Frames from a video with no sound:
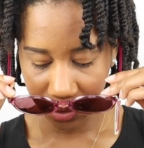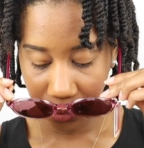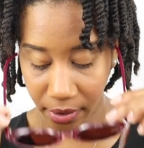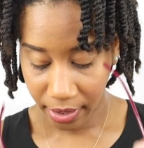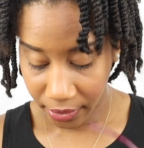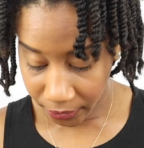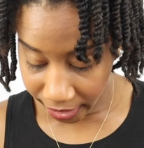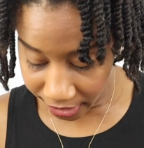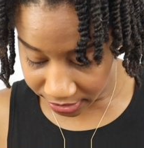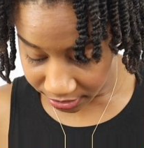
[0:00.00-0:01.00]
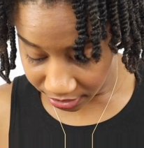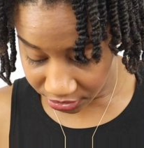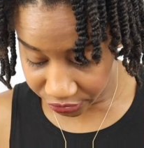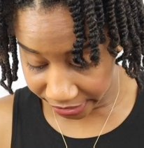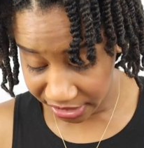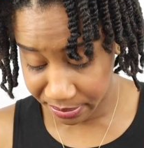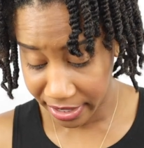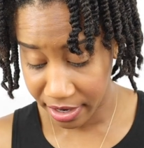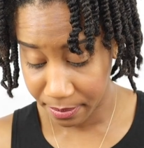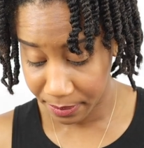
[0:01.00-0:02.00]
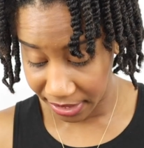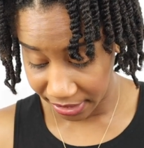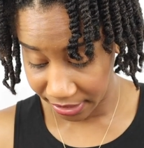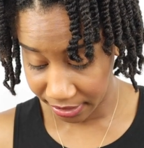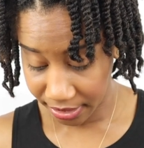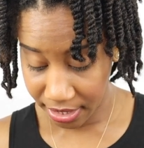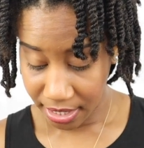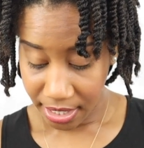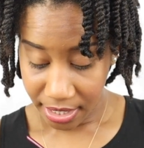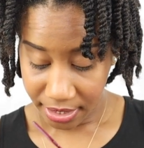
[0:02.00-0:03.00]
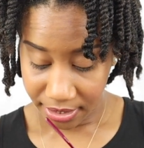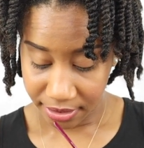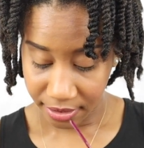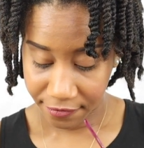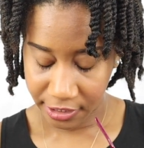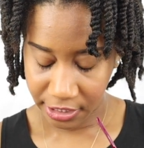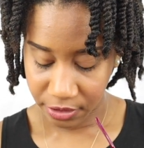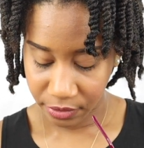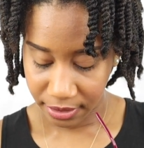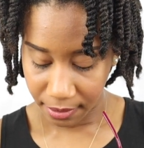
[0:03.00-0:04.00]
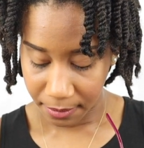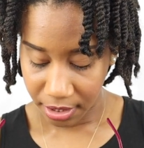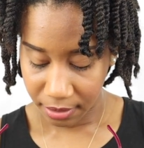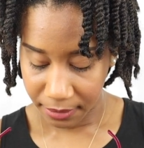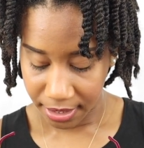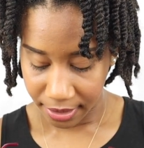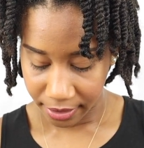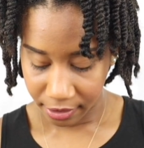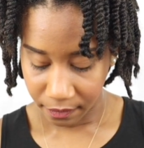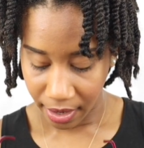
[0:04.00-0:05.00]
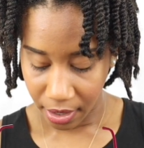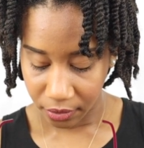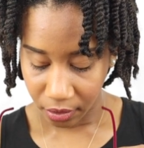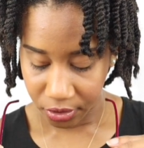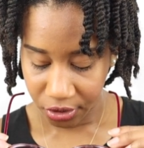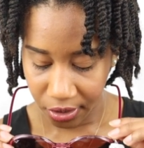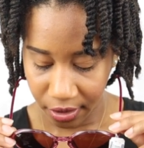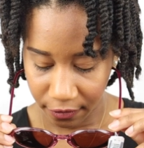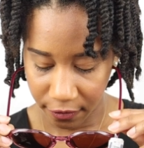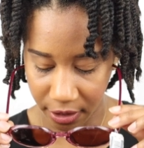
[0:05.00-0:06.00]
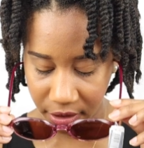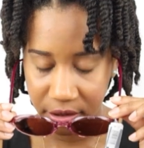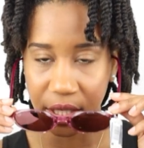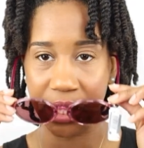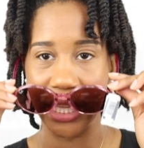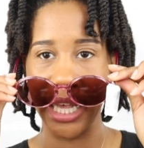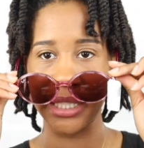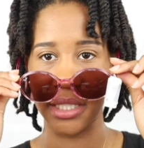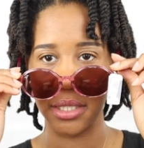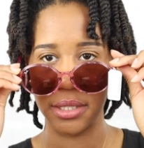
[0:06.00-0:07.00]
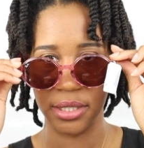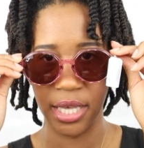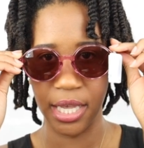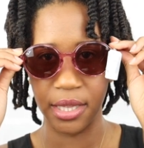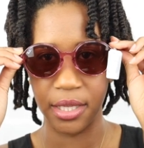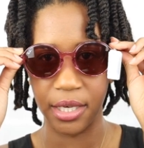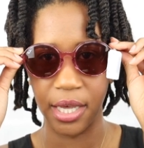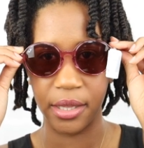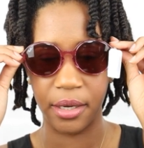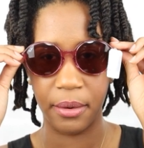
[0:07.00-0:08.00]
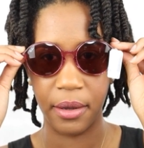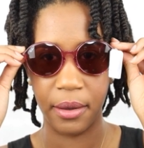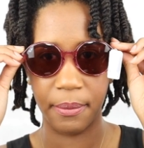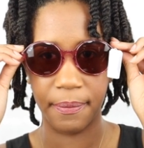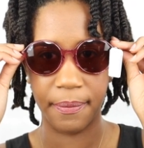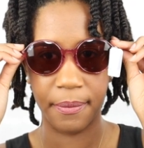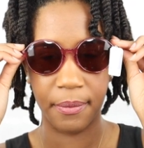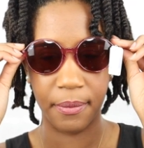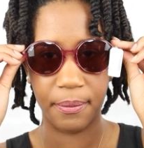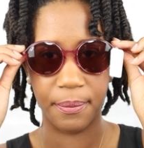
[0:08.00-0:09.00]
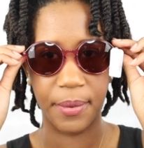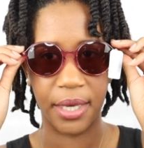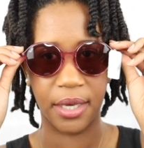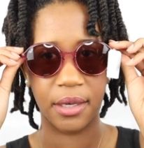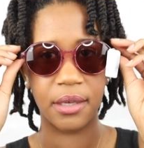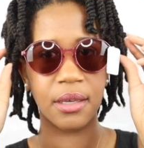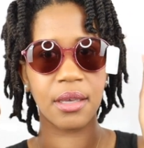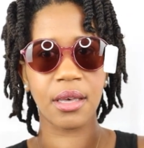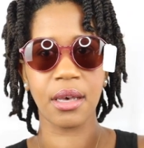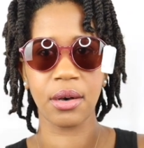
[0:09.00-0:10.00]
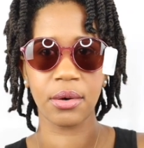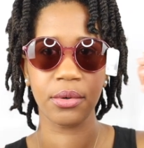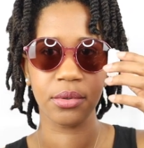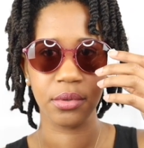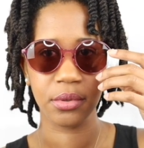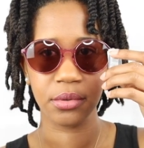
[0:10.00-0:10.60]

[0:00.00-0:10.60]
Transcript: Well, uh, here it says transparent pink. These are fifty-three millimeter round alternative fit sunglasses in the color pink. Ooh.